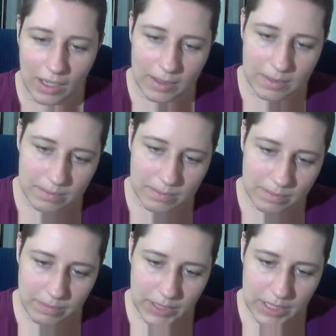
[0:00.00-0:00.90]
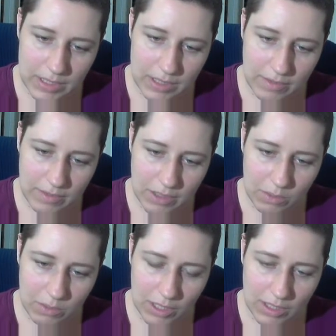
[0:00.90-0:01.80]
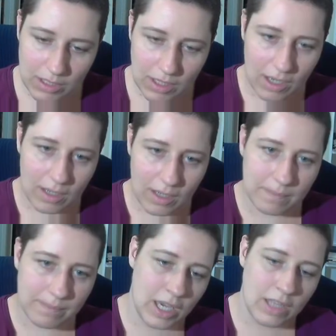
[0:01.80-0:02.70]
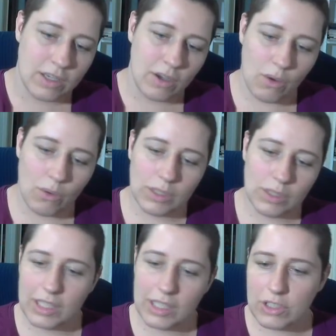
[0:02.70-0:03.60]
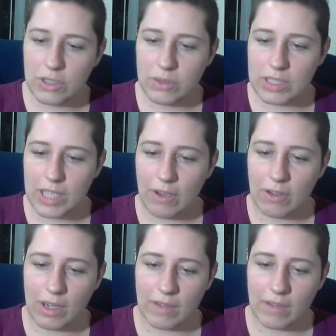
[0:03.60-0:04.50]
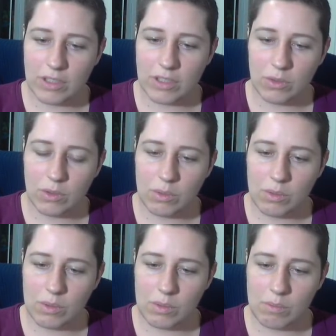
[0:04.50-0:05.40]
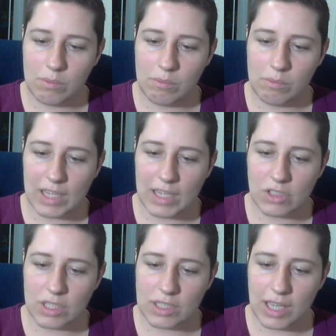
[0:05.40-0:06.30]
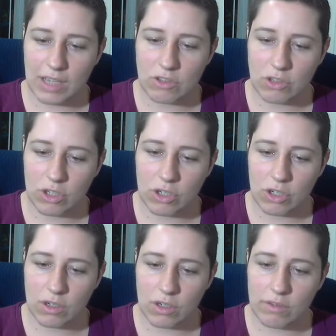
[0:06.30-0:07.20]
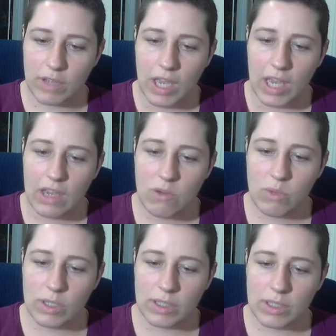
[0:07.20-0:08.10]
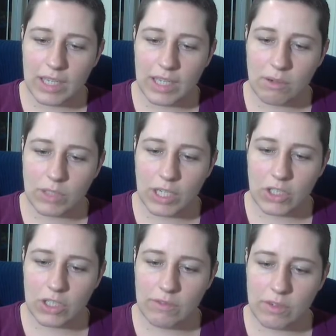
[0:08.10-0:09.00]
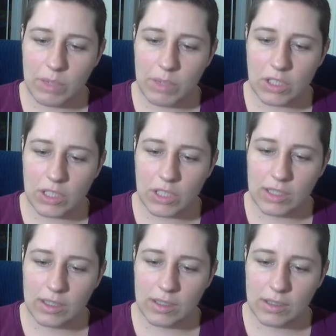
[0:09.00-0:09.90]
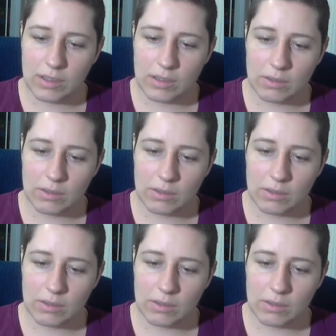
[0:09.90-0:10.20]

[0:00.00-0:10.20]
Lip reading: But this stuff's gonna work on the top. The only issue is now you have to manage this extra curve. It will take the rotation information here.